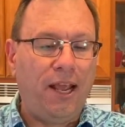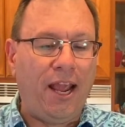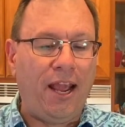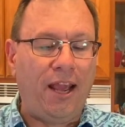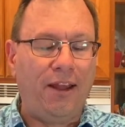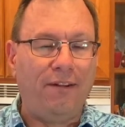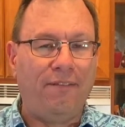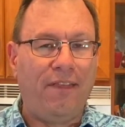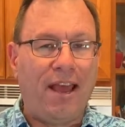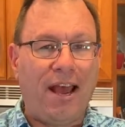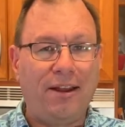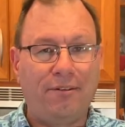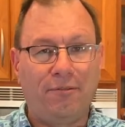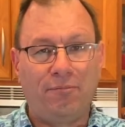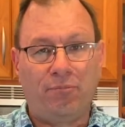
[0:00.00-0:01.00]
And
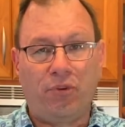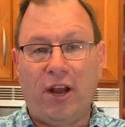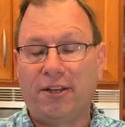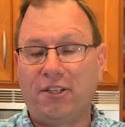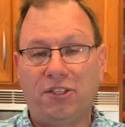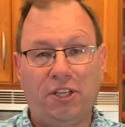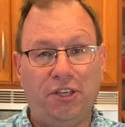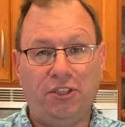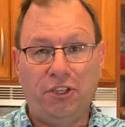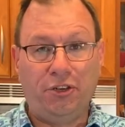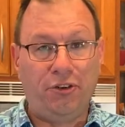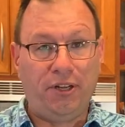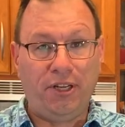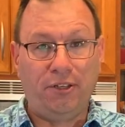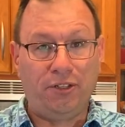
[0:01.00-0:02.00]
that practice
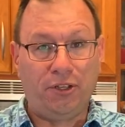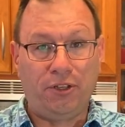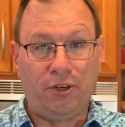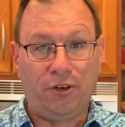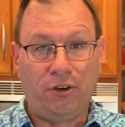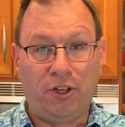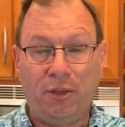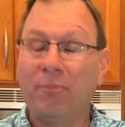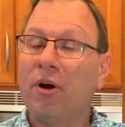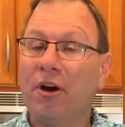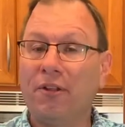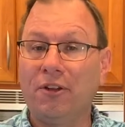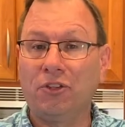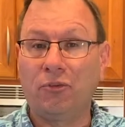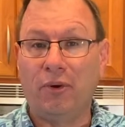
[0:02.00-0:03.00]
continued into the early
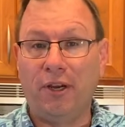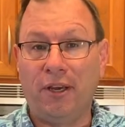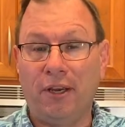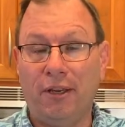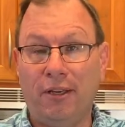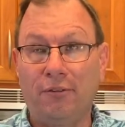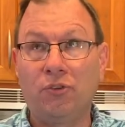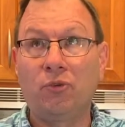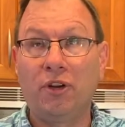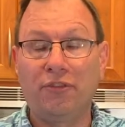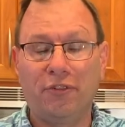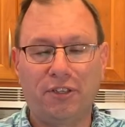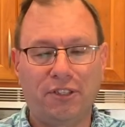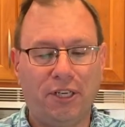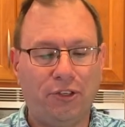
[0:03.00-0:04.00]
part of the
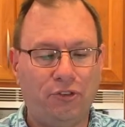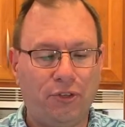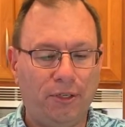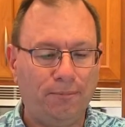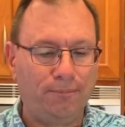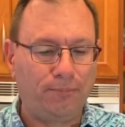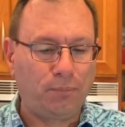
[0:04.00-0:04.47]
21st century.